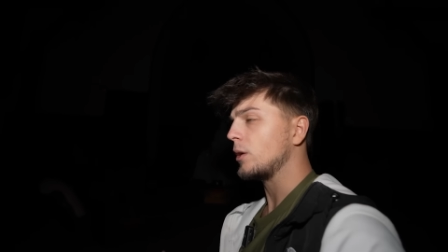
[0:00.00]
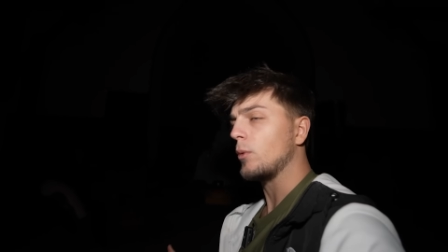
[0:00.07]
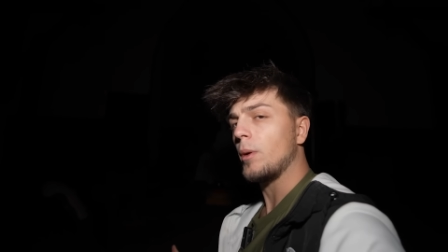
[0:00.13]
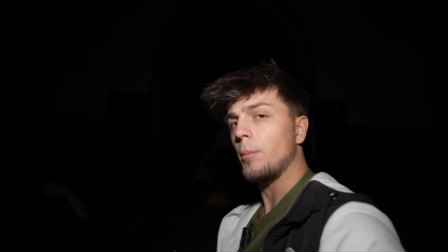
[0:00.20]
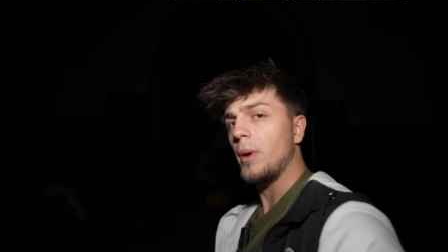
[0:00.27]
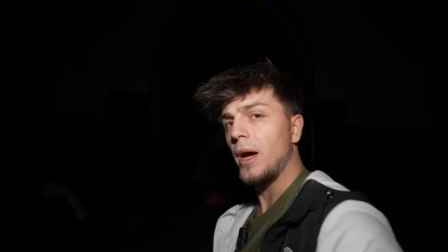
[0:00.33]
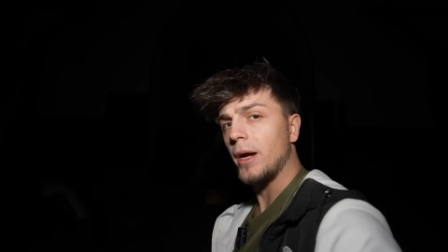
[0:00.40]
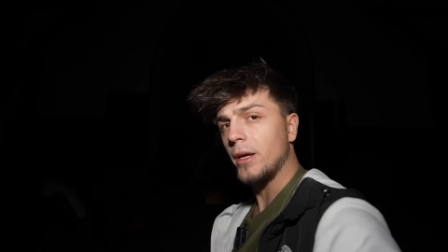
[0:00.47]
I
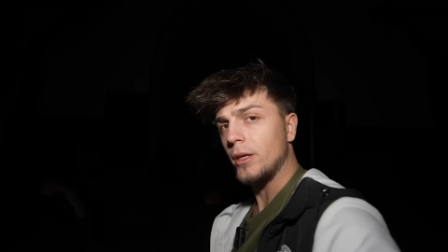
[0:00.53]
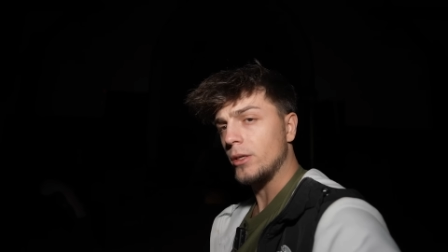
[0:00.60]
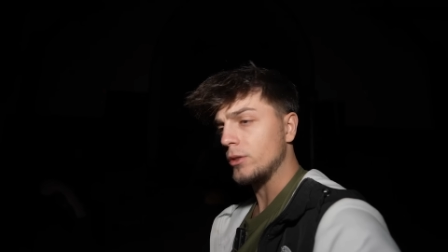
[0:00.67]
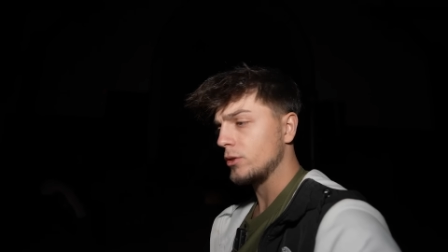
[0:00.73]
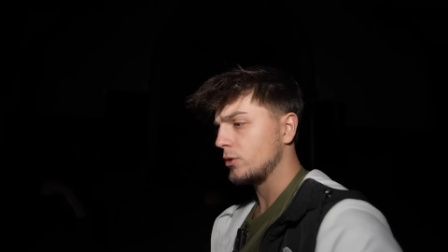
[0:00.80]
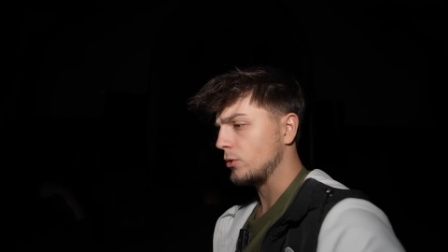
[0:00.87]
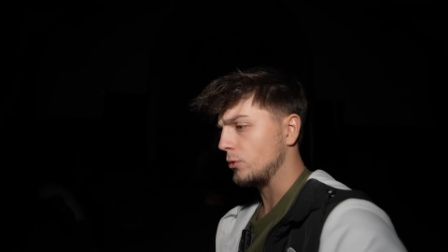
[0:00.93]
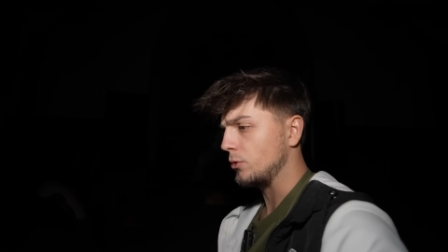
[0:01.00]
went back
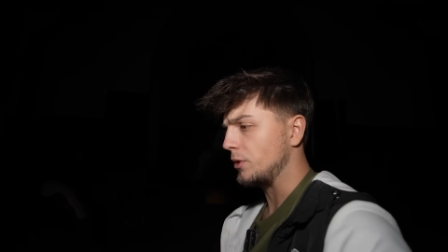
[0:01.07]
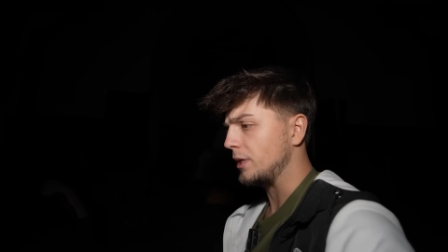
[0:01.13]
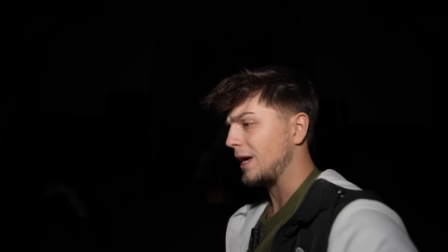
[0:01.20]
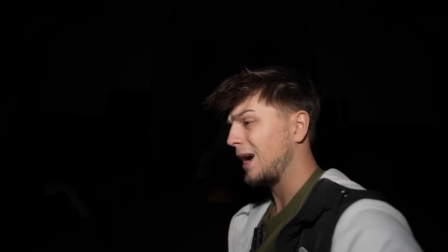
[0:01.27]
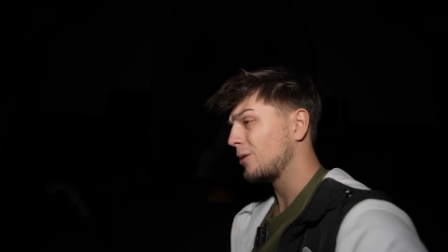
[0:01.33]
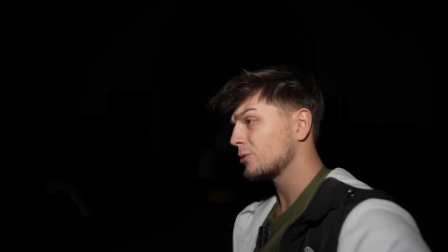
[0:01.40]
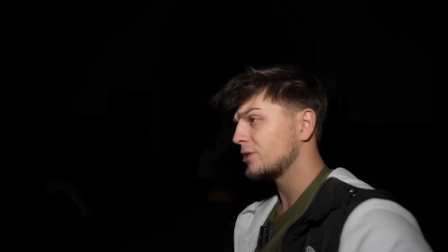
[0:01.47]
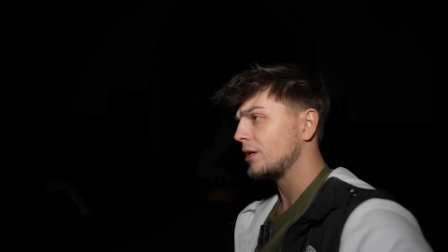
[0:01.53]
into the
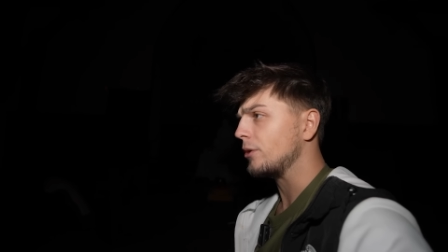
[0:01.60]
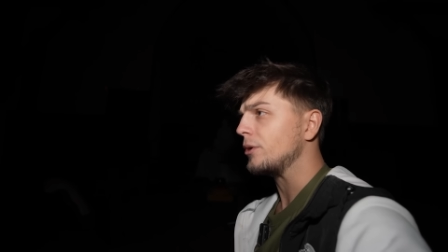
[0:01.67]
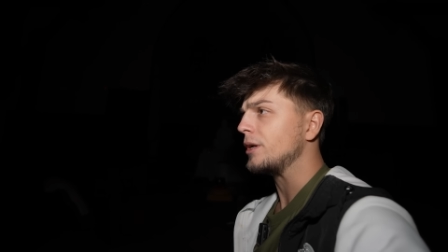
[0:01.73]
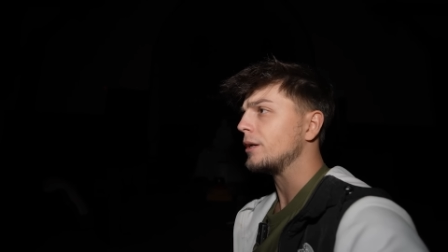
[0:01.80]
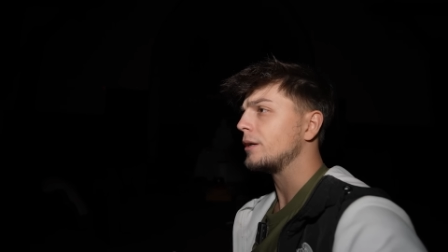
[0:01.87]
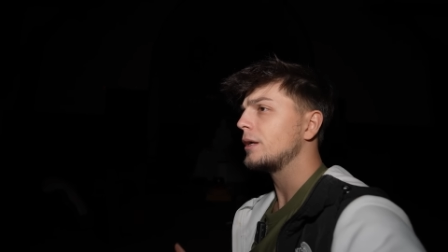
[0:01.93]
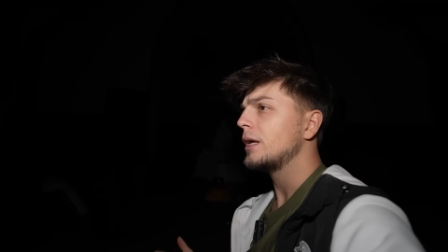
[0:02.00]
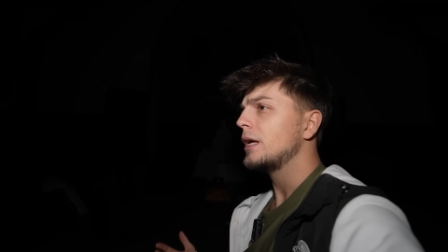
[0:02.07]
house
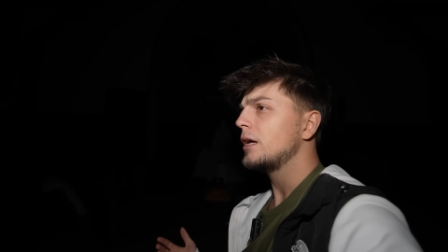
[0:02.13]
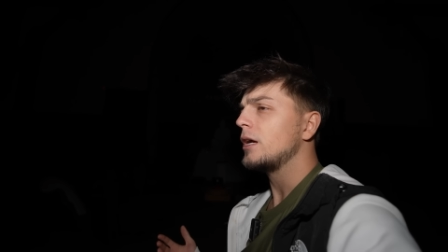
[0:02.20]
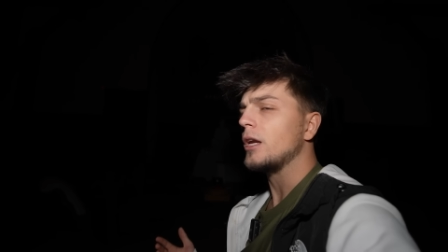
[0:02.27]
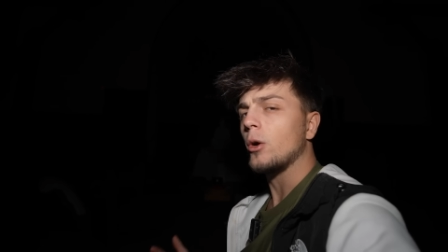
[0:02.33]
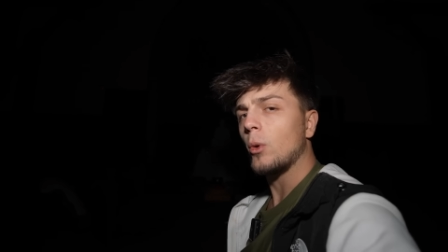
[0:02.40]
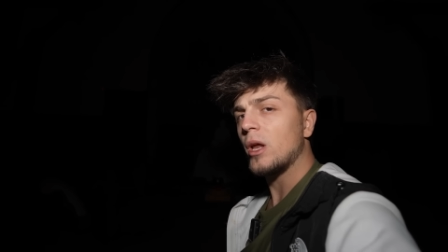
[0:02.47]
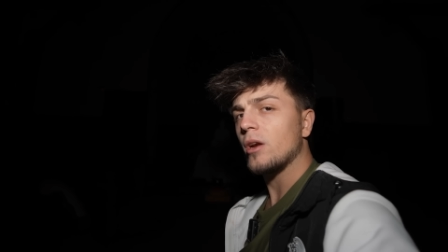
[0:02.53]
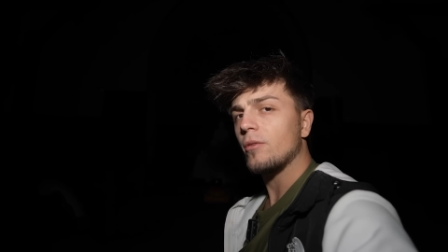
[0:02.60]
area
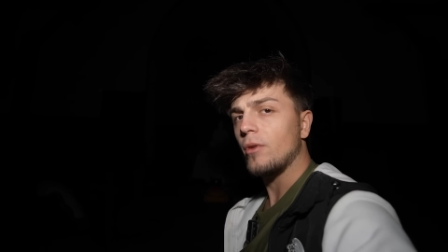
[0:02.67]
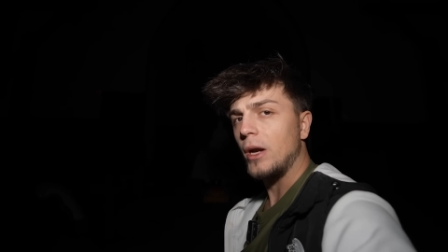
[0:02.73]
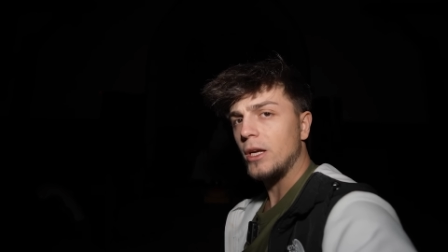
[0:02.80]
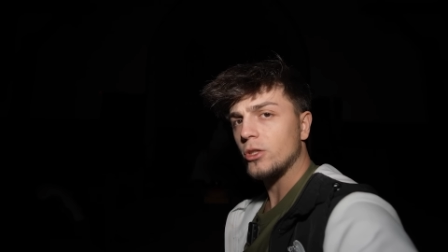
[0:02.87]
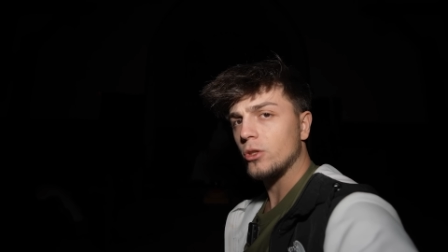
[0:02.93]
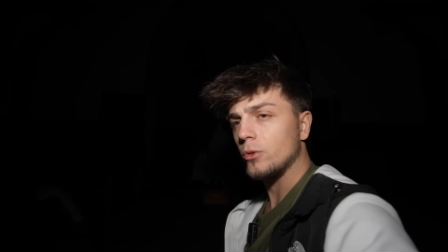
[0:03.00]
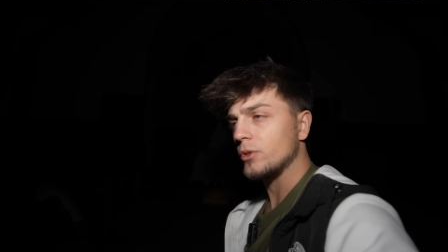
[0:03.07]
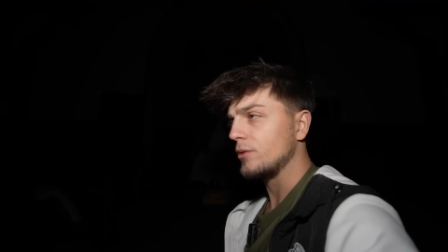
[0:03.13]
and I waited for
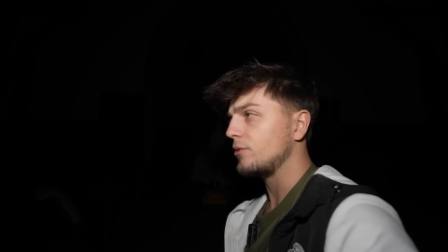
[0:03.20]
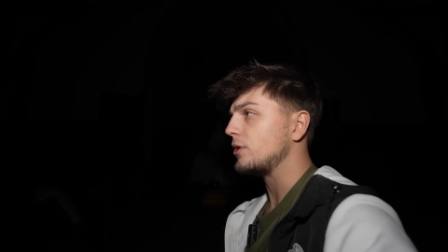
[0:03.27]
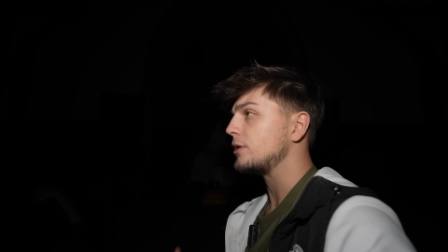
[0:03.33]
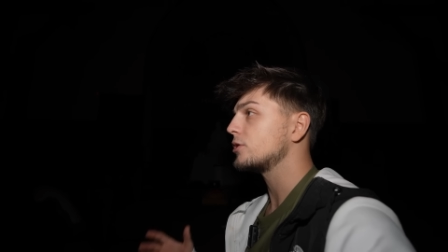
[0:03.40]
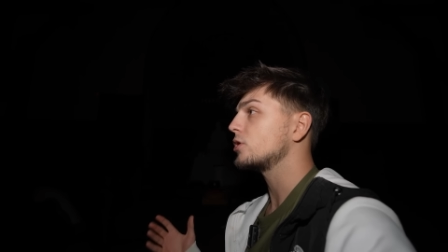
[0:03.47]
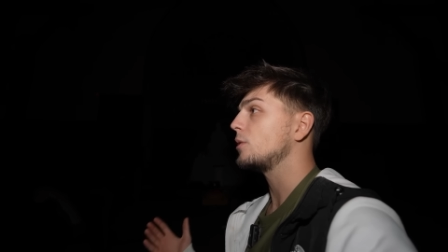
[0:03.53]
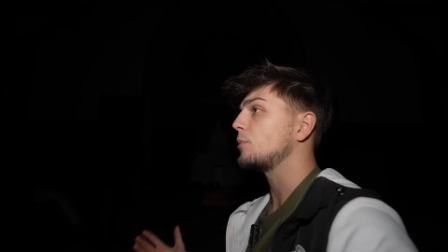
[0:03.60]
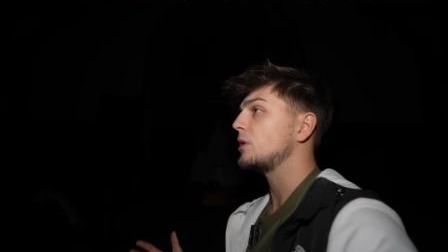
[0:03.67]
Angela to
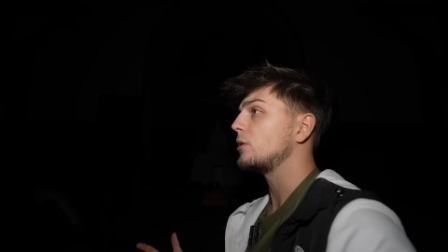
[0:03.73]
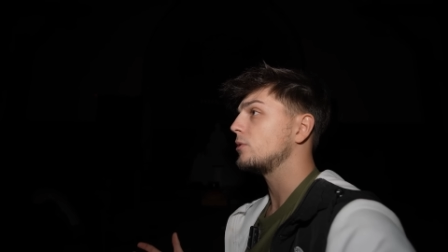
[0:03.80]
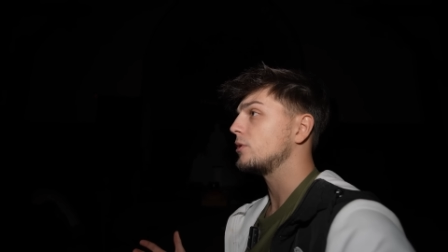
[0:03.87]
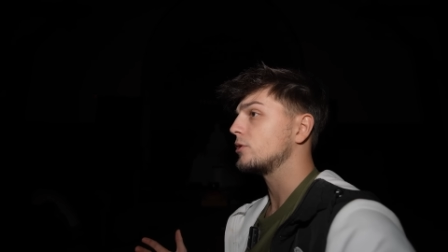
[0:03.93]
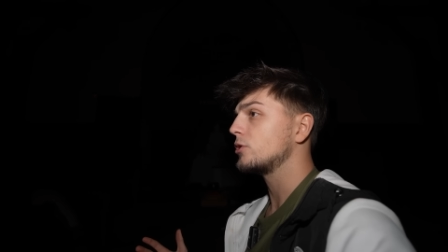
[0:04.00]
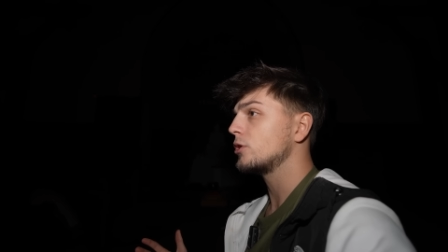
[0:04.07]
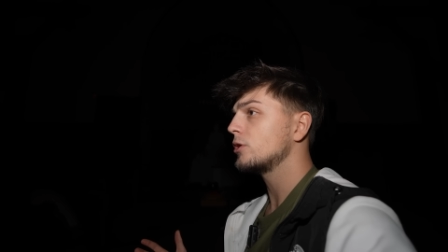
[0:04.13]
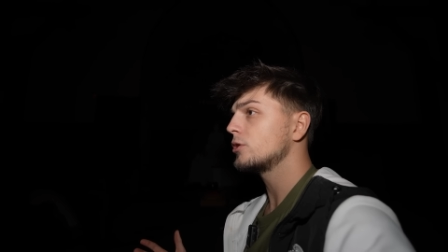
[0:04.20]
finish up here in
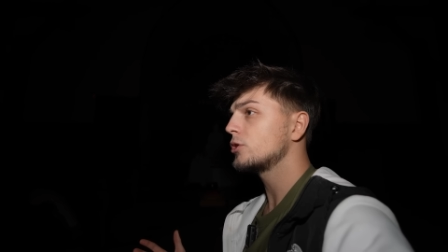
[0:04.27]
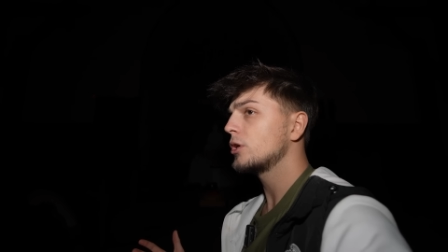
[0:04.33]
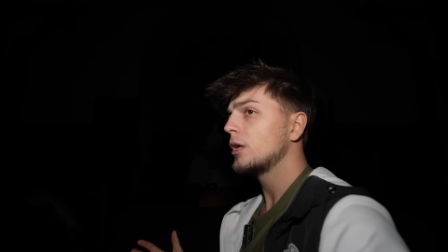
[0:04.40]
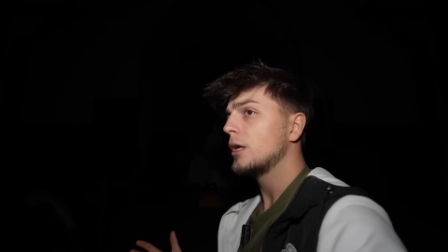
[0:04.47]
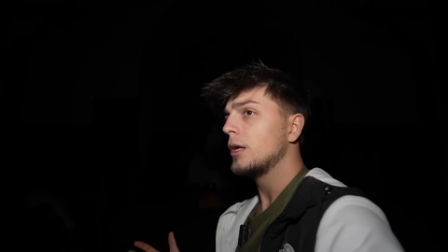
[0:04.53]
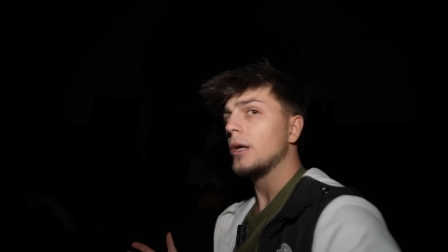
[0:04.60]
the church.